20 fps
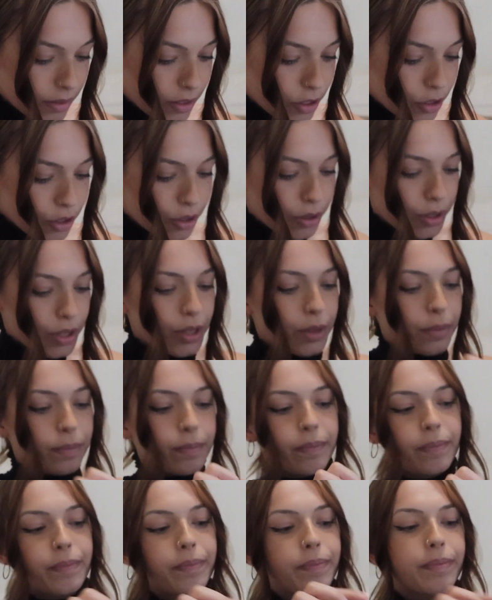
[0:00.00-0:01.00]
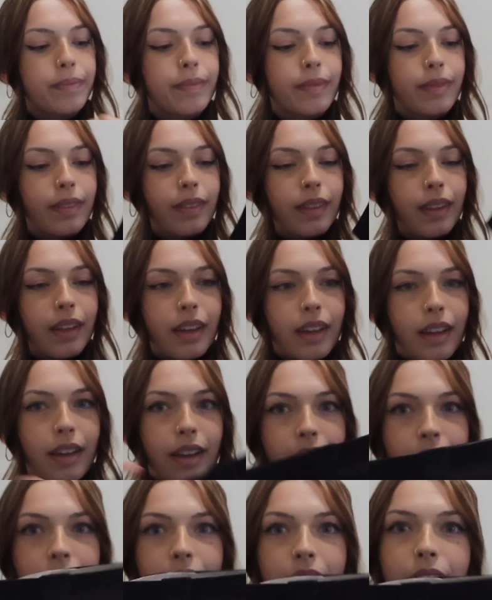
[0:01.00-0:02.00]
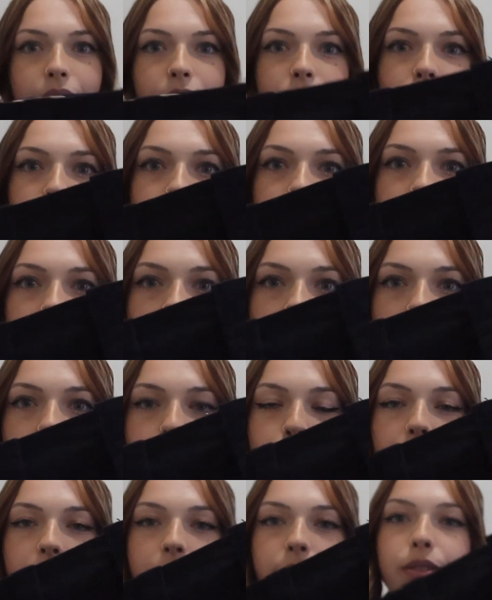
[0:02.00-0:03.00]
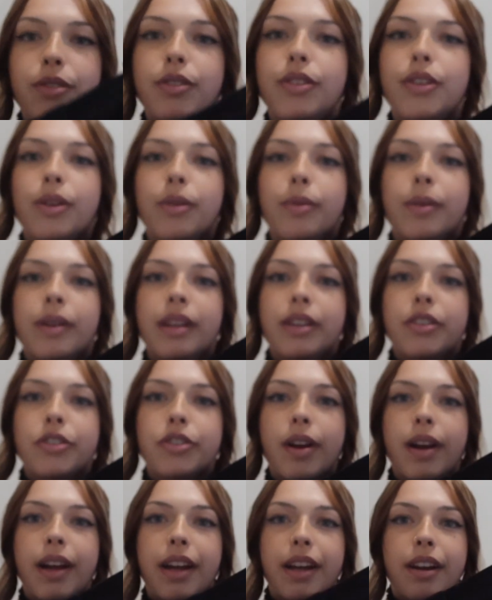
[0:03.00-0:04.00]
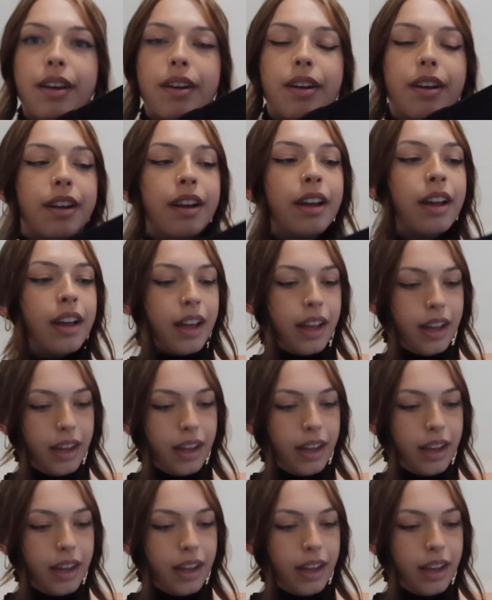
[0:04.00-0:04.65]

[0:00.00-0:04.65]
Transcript: Let me show you. And you'll see this better too when I try it on.